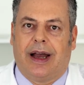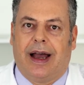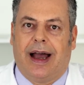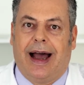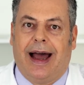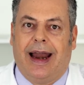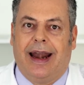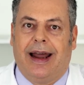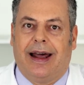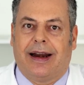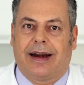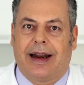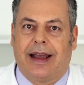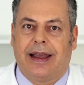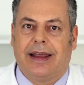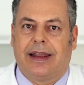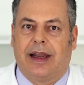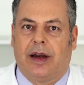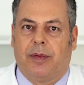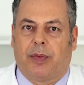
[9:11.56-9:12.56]
And with
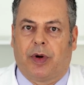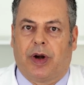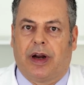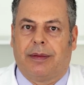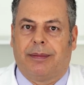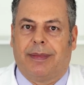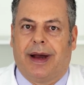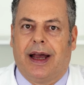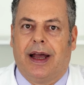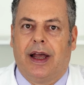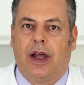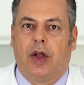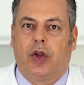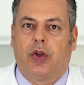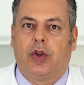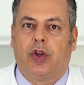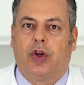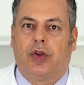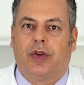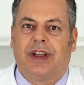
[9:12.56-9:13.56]
this, an
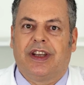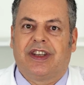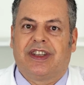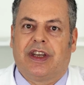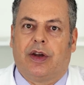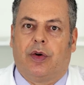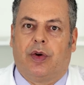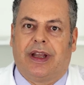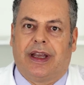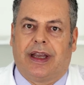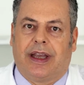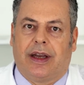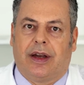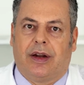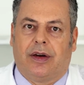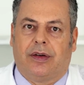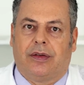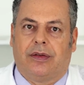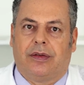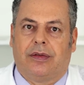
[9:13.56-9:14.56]
understanding and
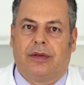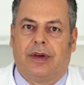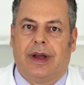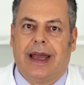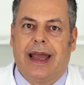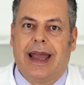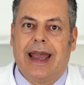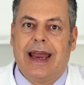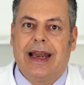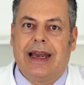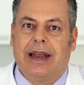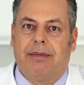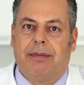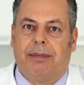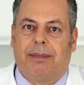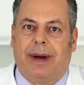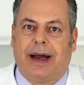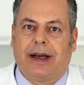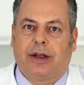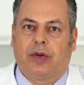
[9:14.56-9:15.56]
acceptance is
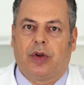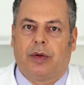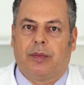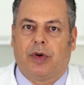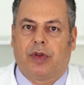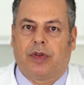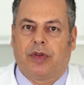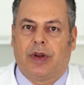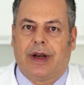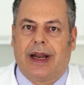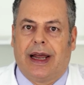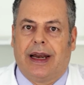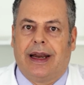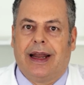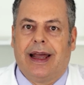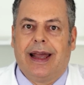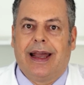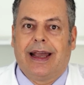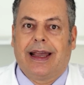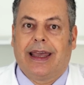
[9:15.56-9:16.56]
produced through the
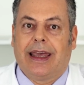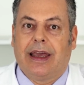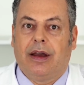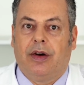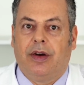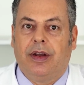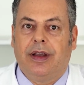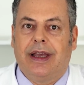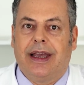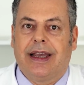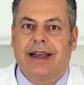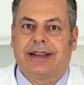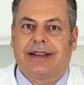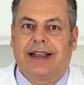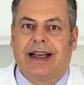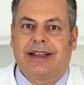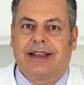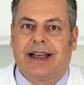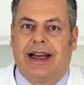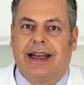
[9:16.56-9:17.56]
exchange of
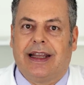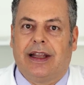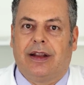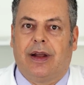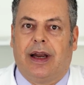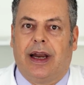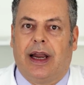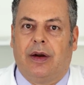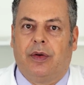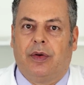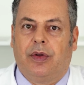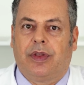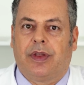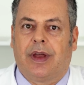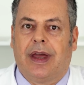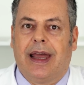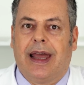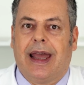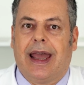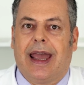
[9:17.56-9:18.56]
information between both
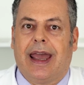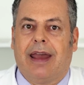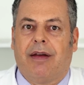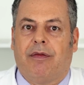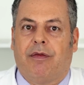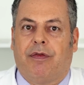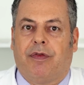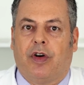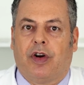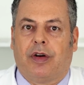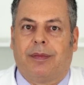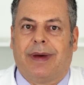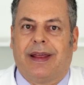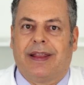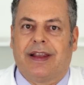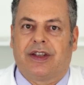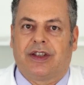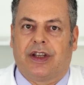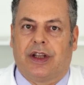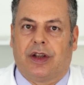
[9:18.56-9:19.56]

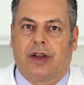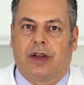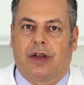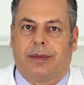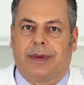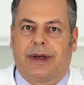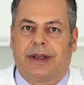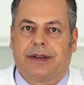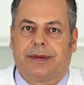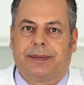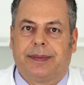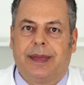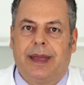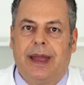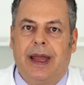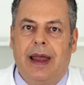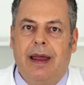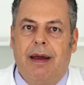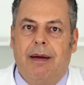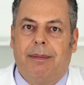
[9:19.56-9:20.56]
cerebral hemispheres
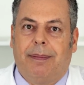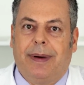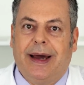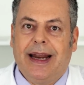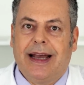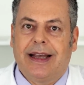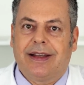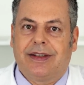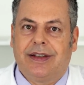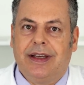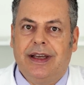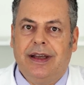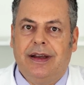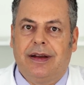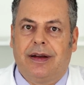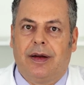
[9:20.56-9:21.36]
by the patient.